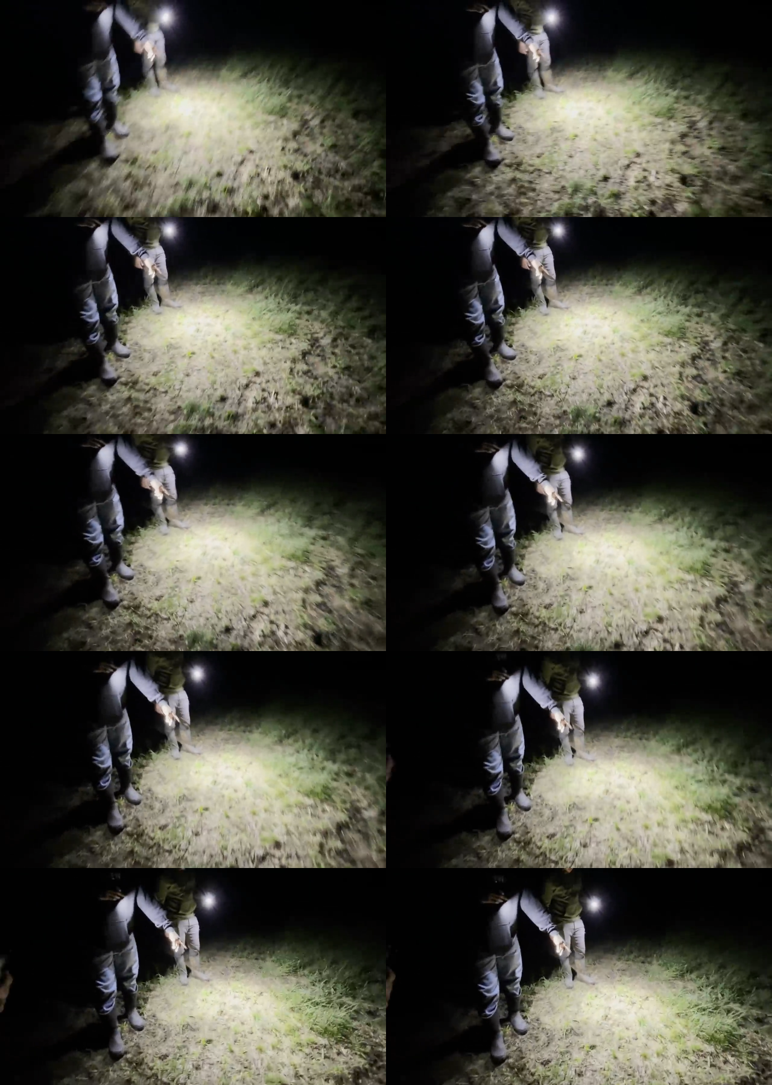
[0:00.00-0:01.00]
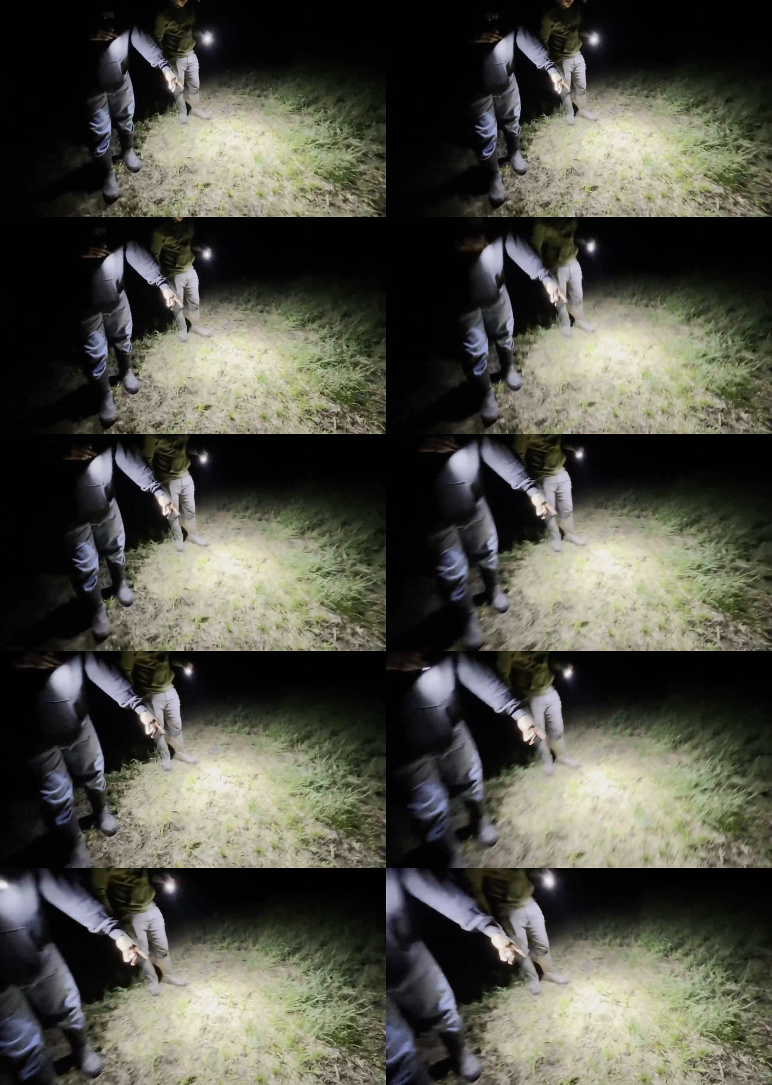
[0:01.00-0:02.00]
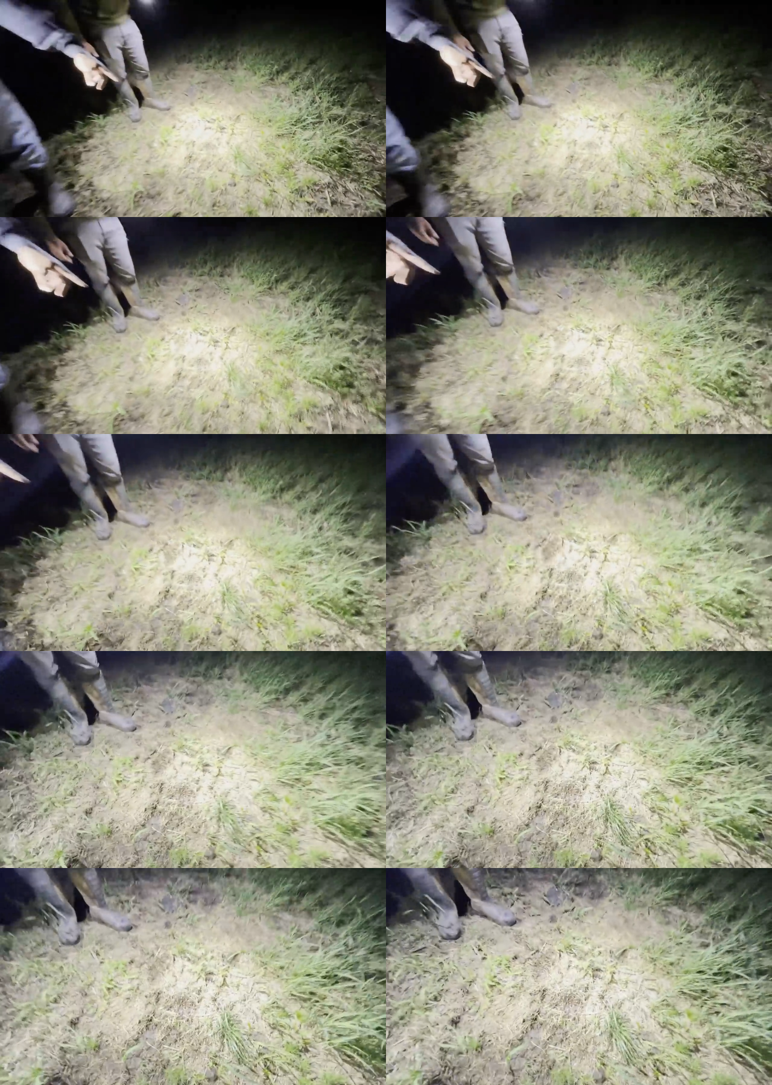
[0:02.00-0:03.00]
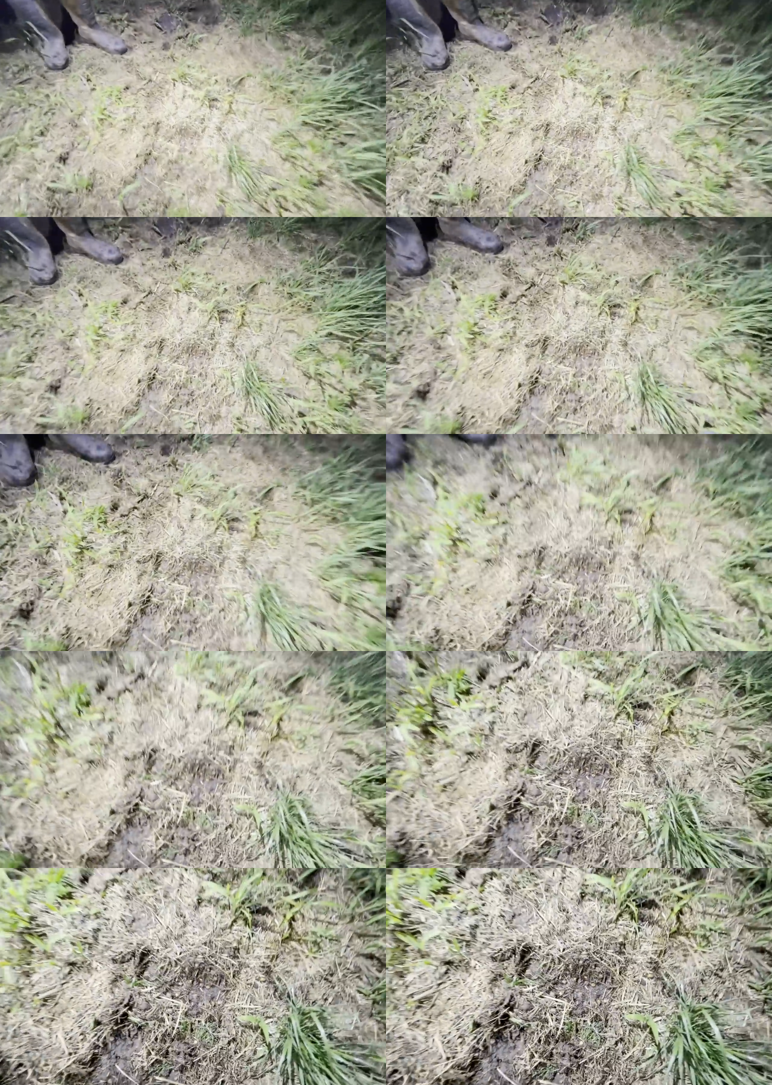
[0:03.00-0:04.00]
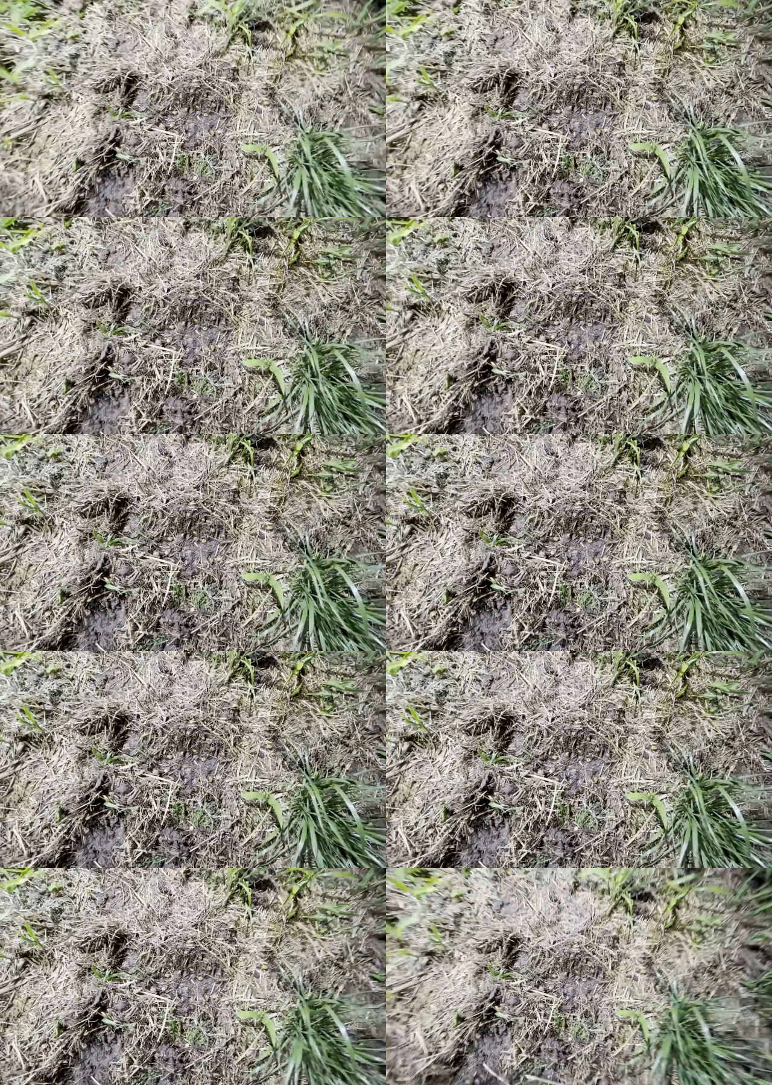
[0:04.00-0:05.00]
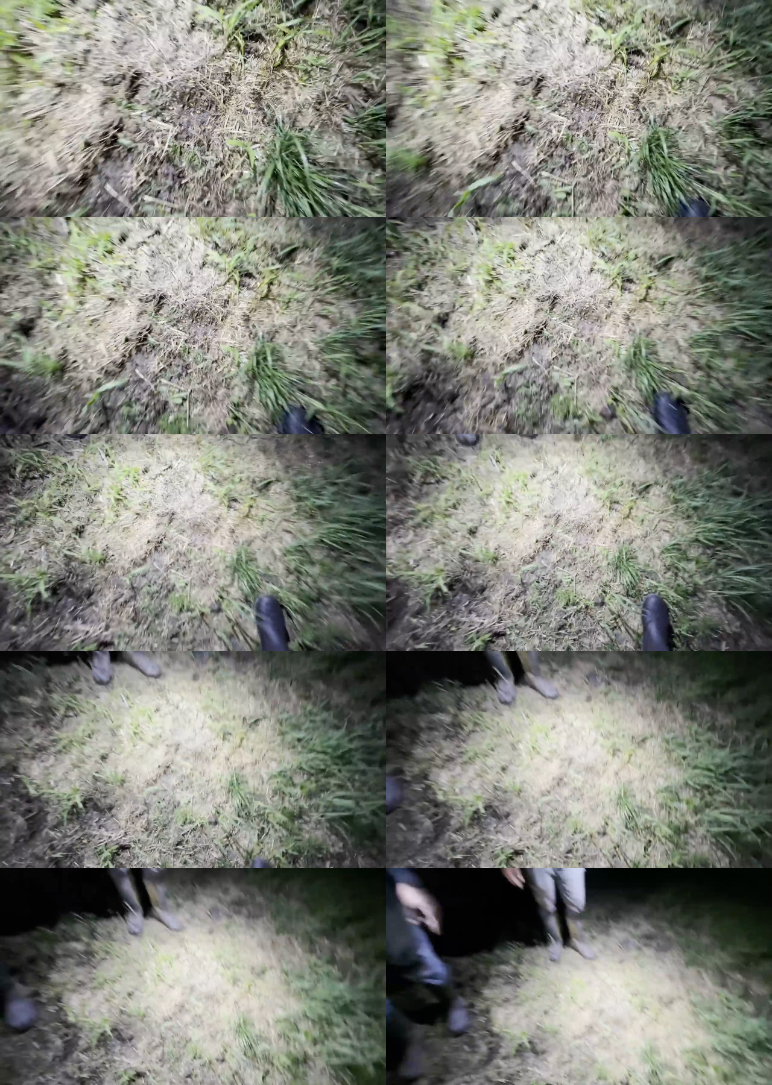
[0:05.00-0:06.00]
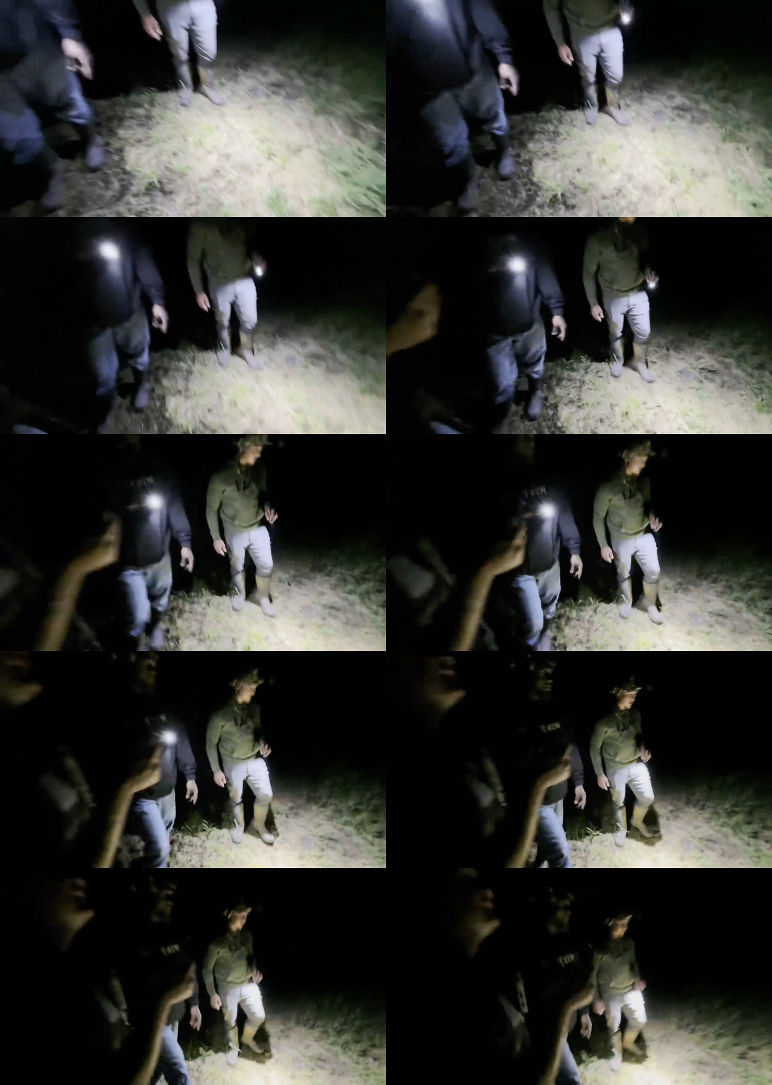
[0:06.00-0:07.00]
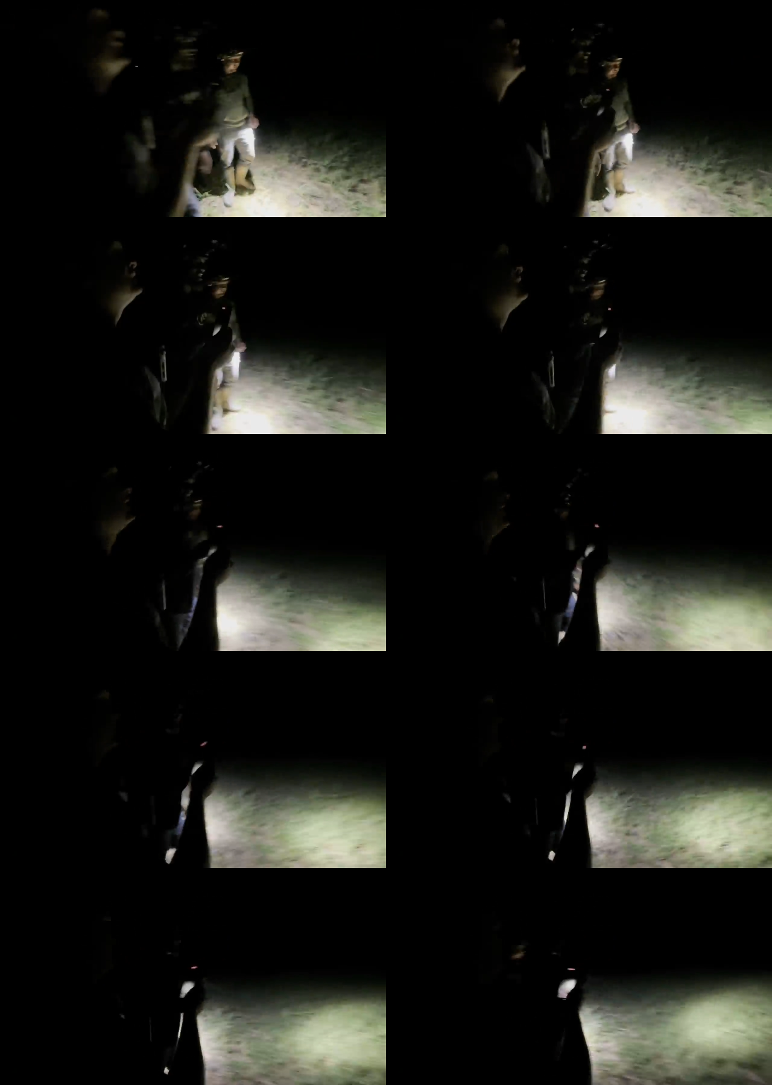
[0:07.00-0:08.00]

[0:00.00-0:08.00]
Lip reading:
Nobody's mouth can be seen.